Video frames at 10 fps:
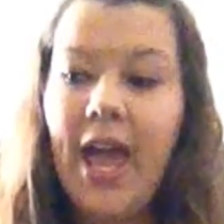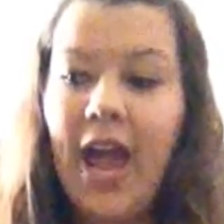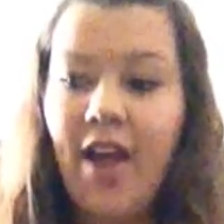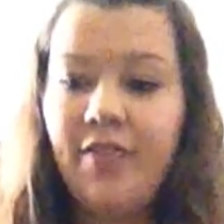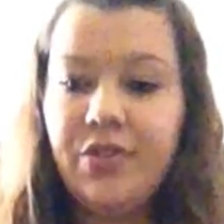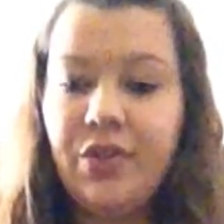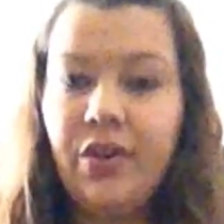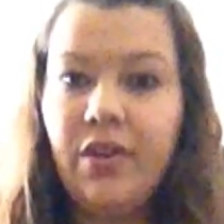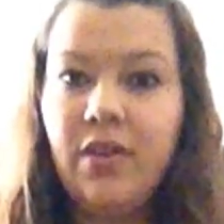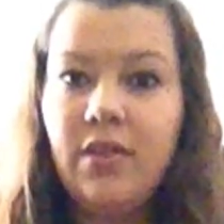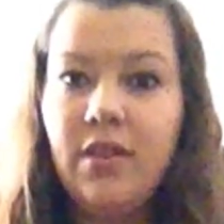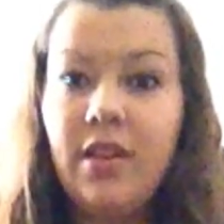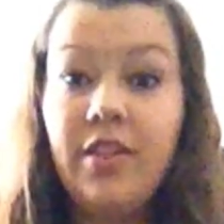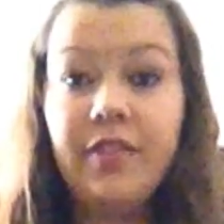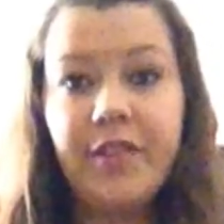after
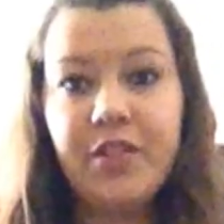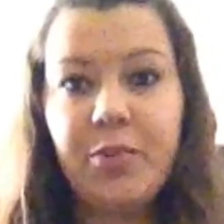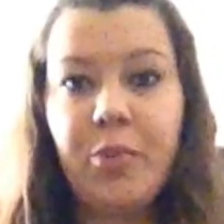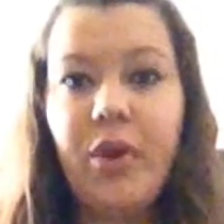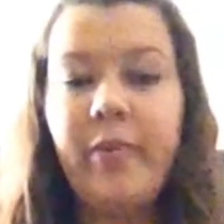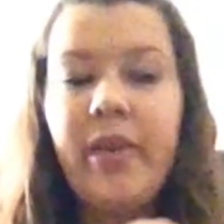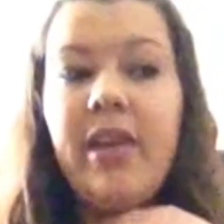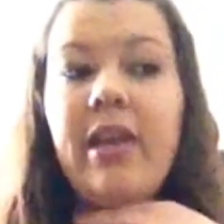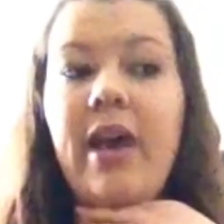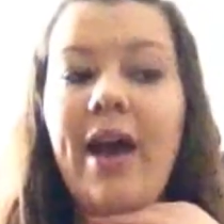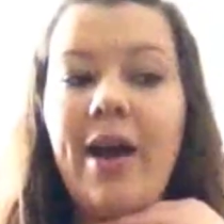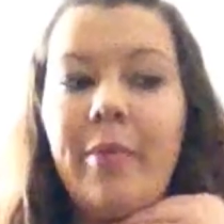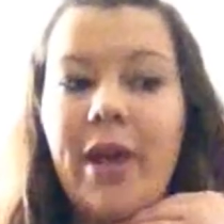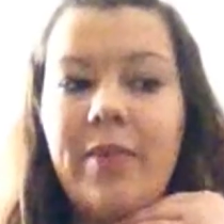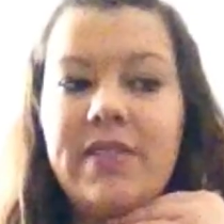the first appointment.
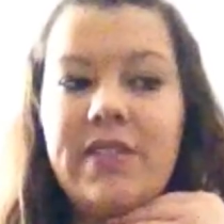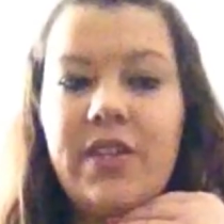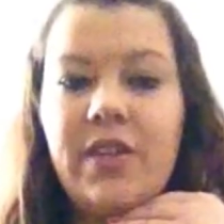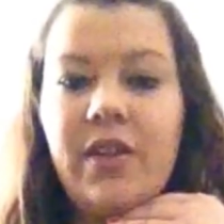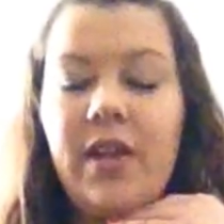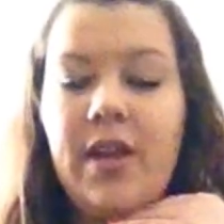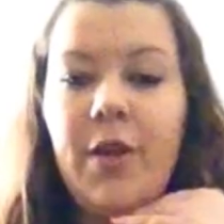I'm still,